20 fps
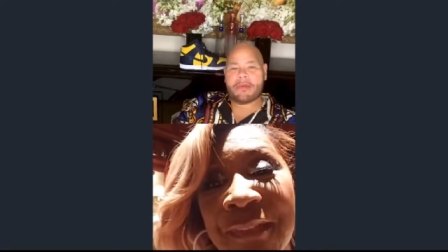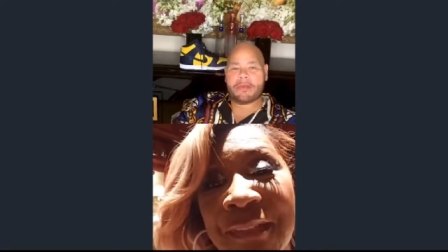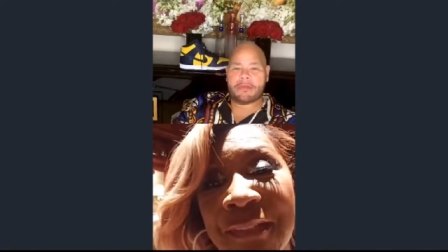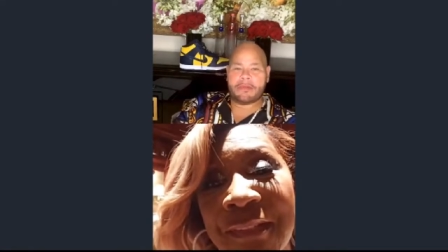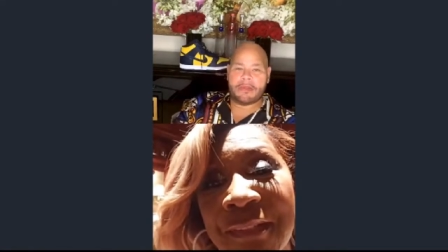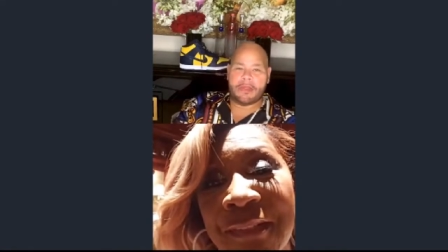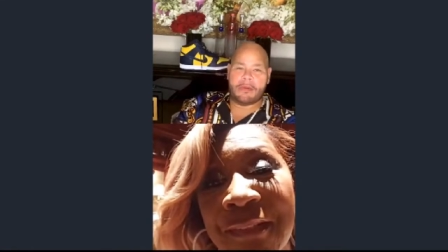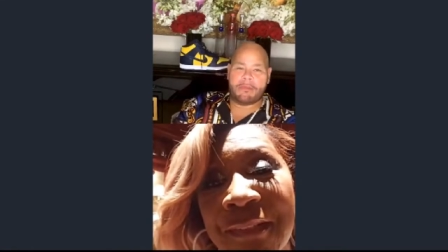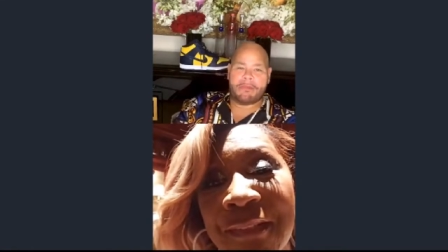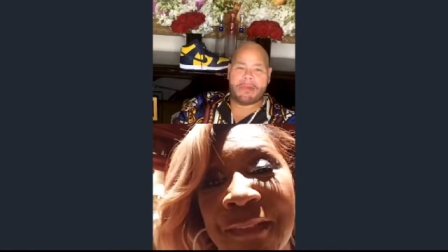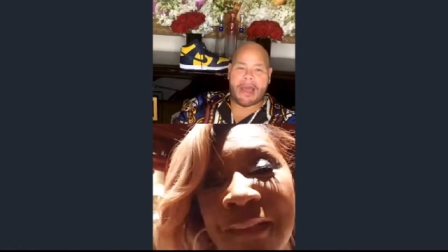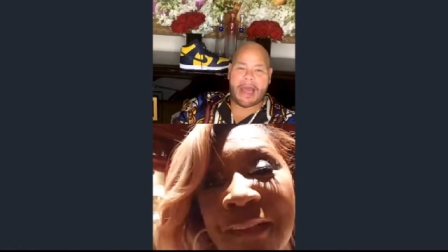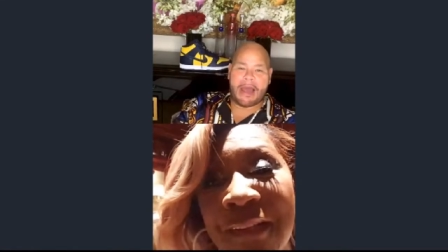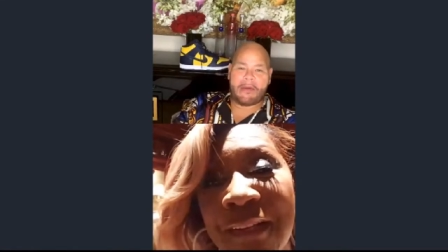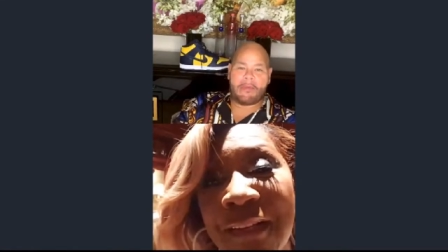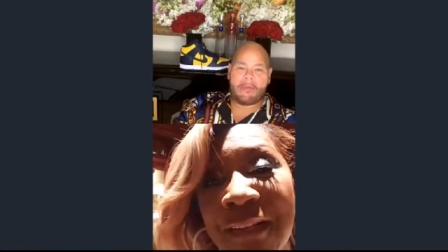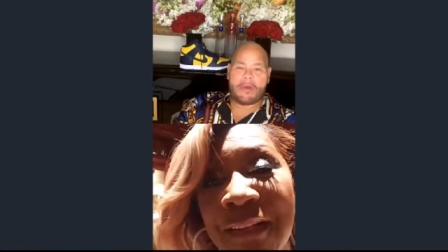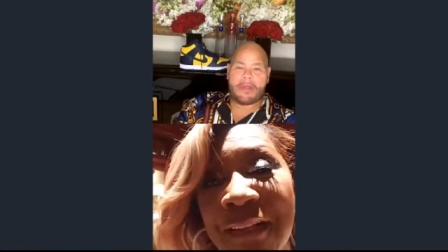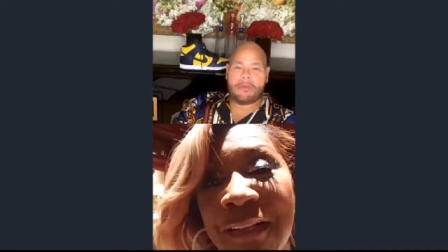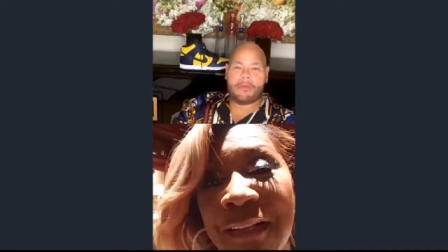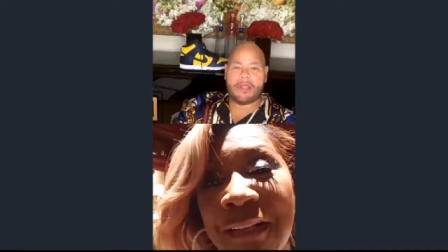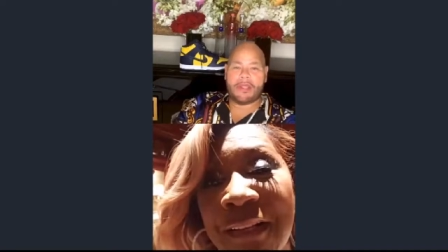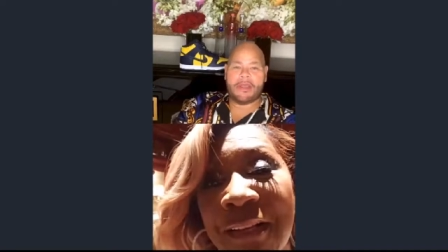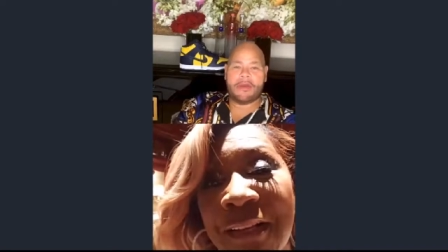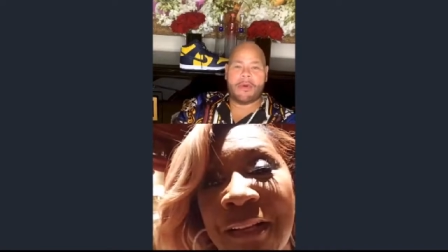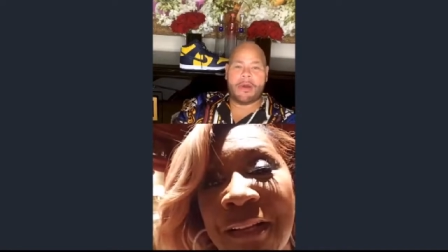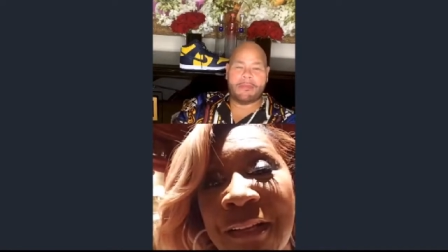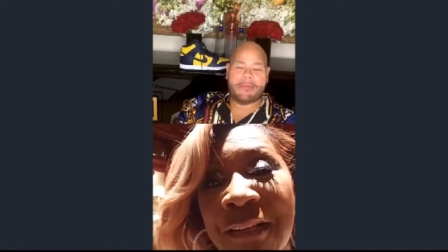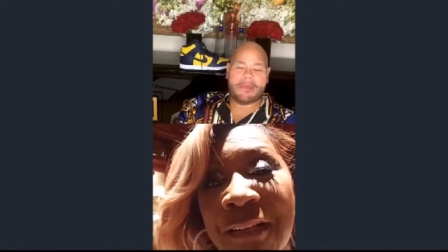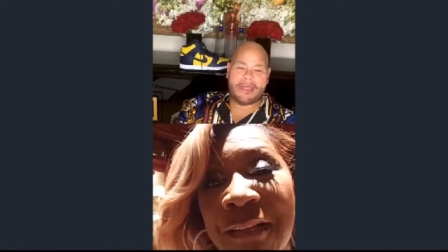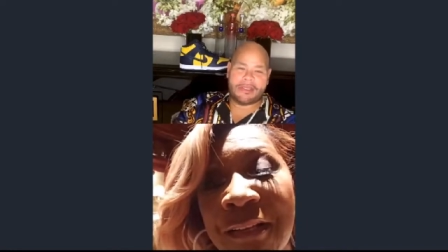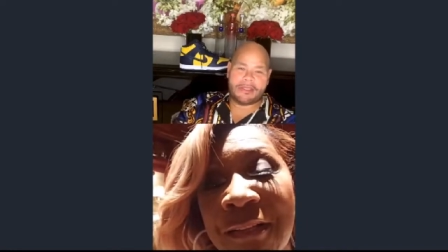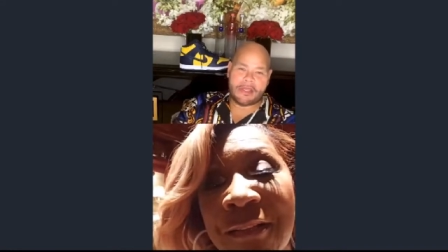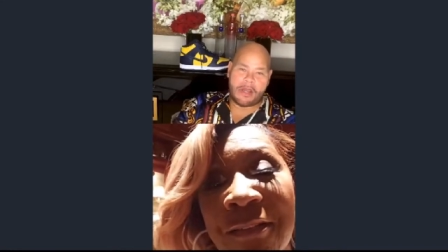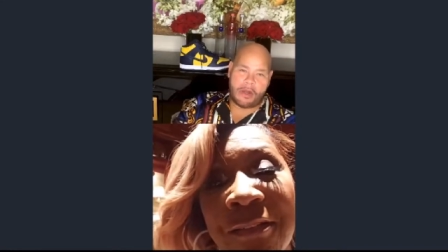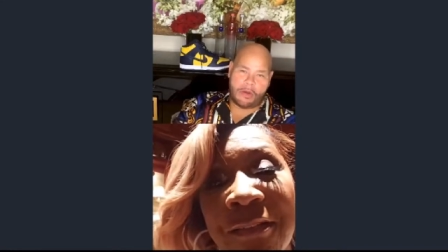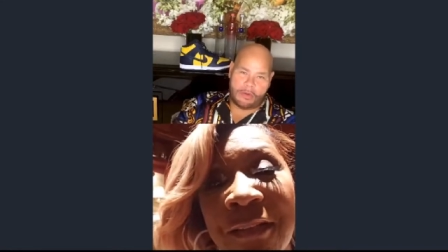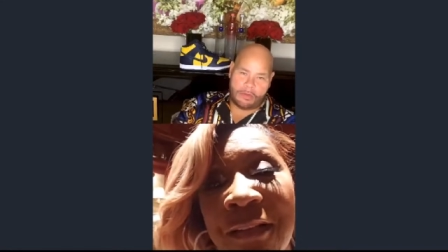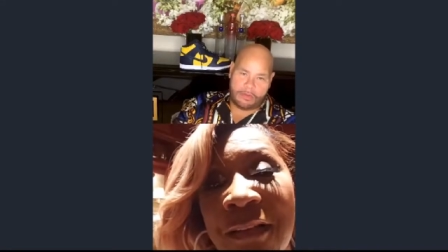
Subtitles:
Labelle? What do you want me to do?